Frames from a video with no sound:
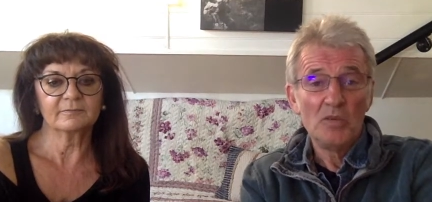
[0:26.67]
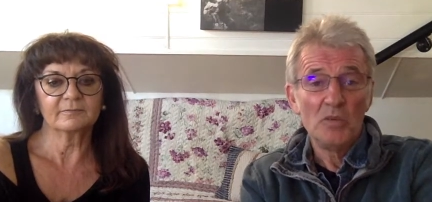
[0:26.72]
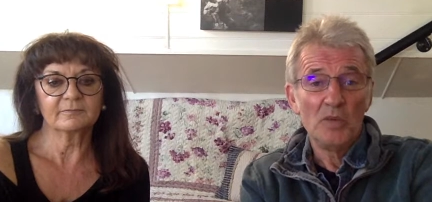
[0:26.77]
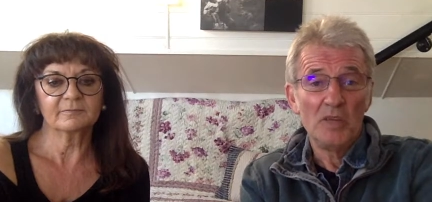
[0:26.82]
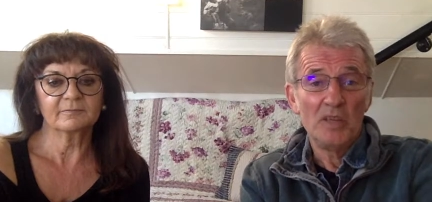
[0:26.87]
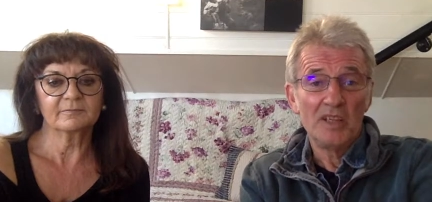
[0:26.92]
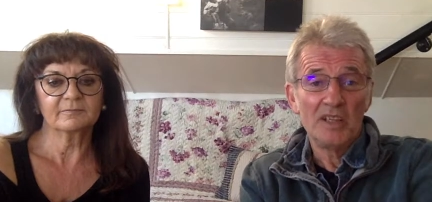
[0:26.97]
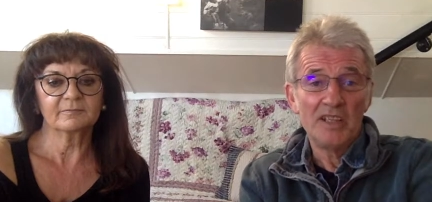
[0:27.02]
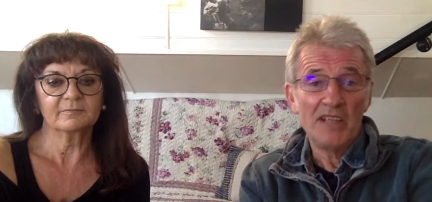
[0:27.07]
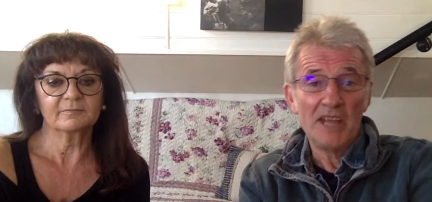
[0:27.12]

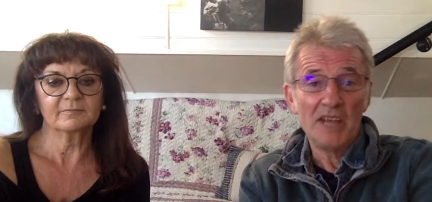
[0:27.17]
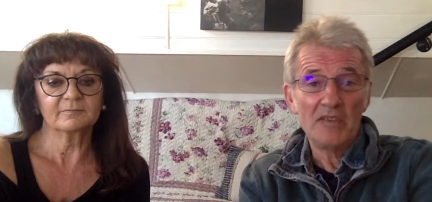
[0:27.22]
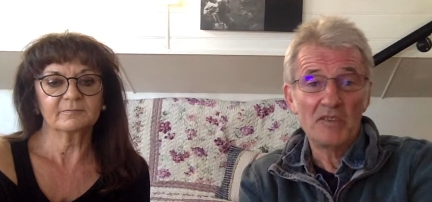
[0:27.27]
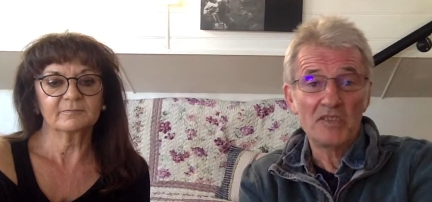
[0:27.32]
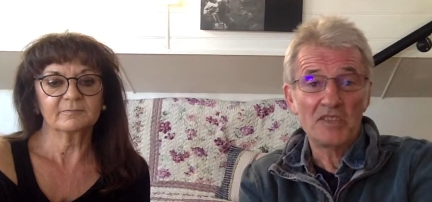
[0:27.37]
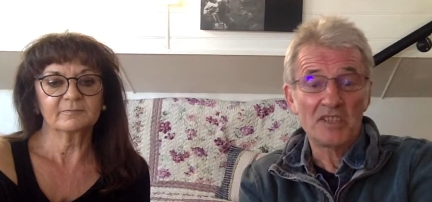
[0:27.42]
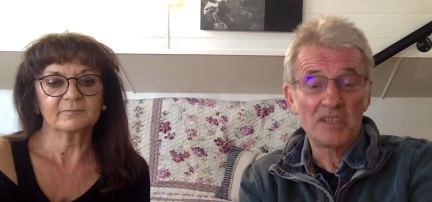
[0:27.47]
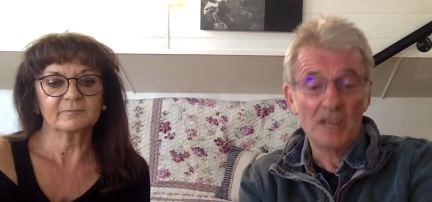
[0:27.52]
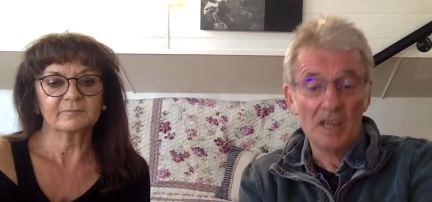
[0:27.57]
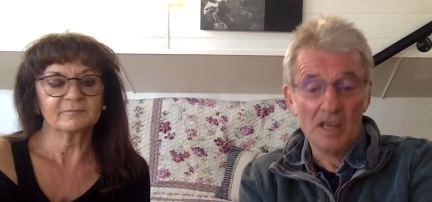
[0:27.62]
Speaker 1: we can now
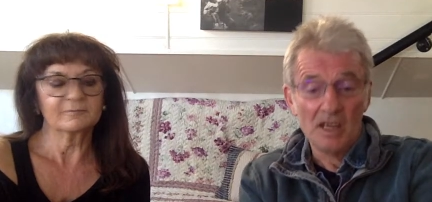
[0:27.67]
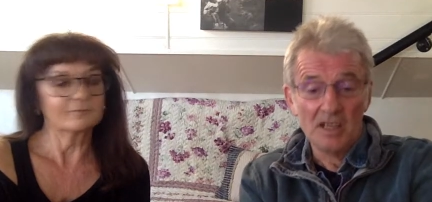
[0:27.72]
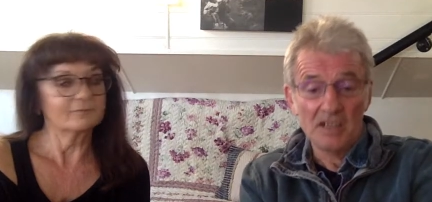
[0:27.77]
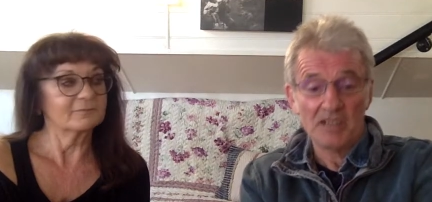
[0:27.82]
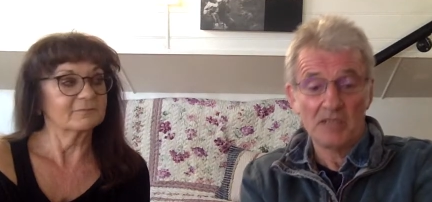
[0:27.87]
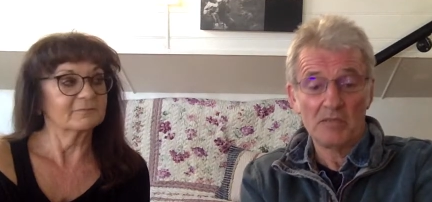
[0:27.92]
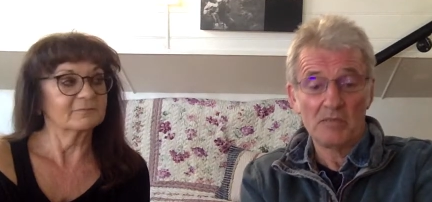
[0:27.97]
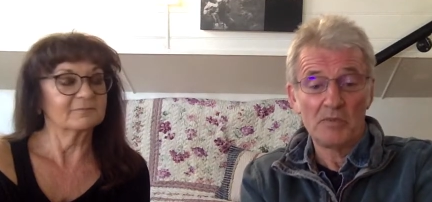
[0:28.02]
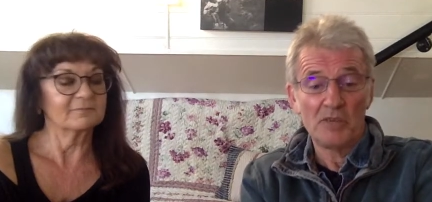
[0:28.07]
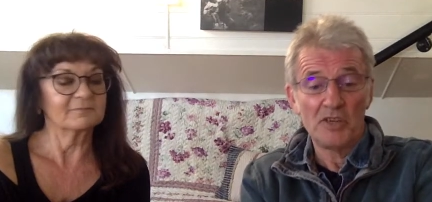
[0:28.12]
start
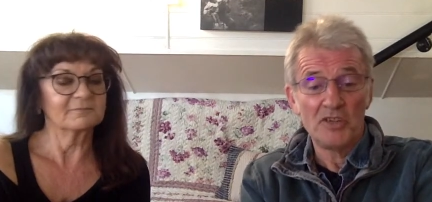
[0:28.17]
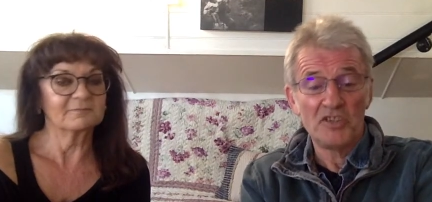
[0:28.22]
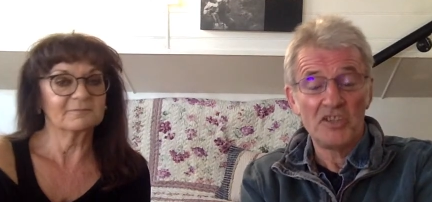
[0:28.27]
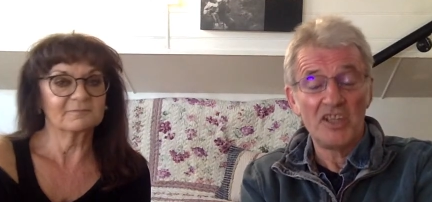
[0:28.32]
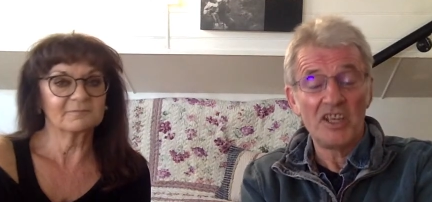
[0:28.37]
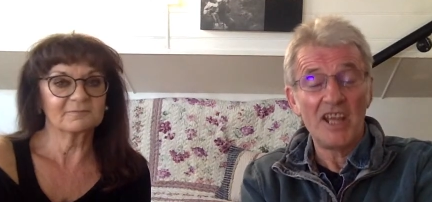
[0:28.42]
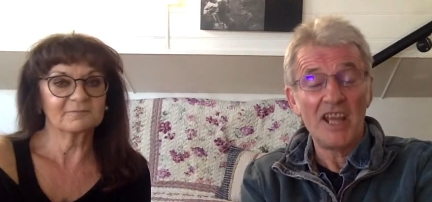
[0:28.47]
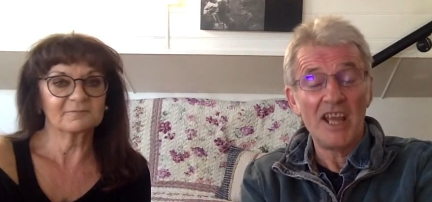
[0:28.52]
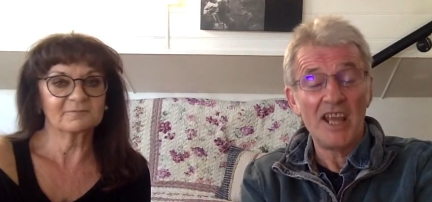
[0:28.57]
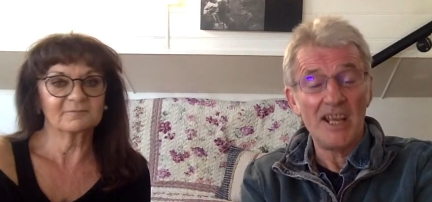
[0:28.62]
approaching